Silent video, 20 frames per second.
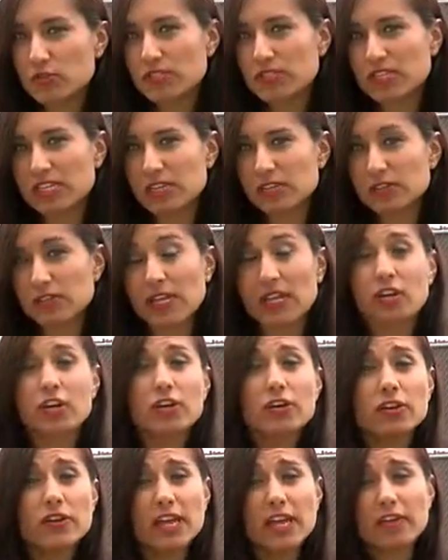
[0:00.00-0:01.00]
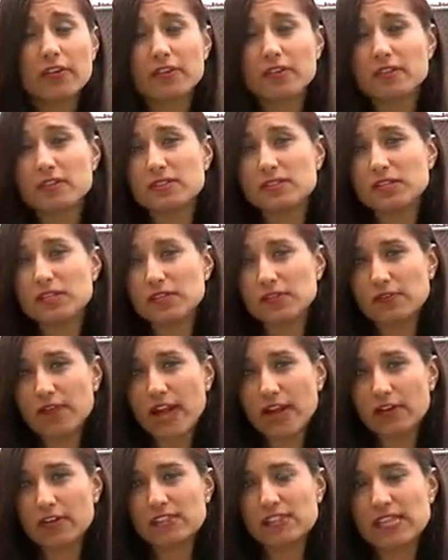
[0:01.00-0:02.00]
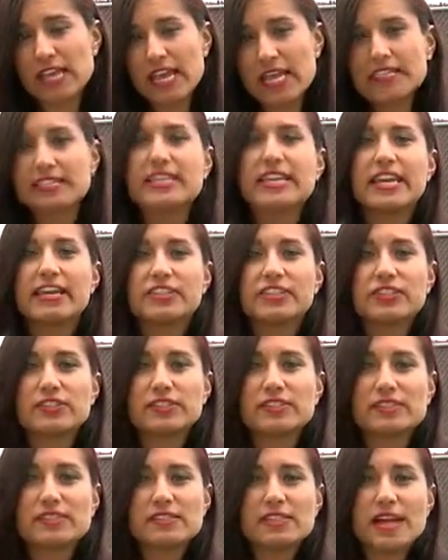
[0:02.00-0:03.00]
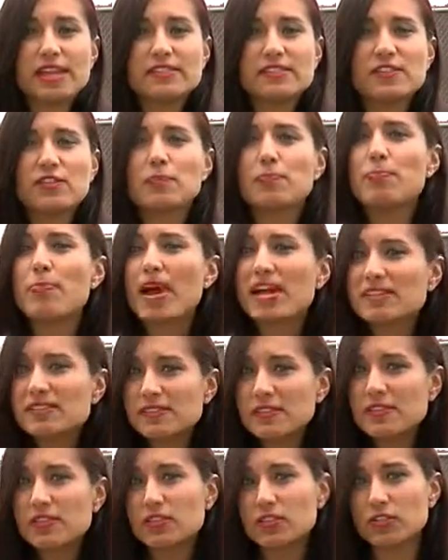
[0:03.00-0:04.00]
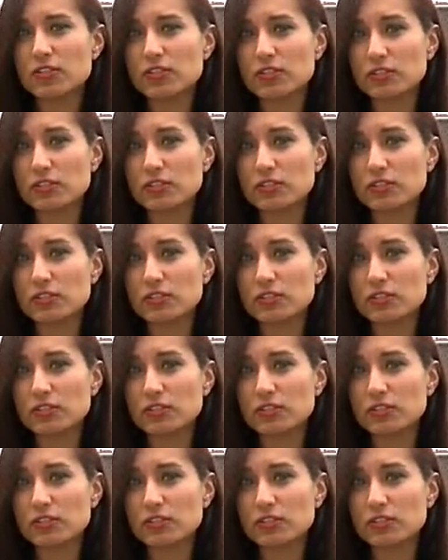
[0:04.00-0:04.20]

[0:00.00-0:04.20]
mosquitoes that could carry the Zika virus, T H D says the best thing to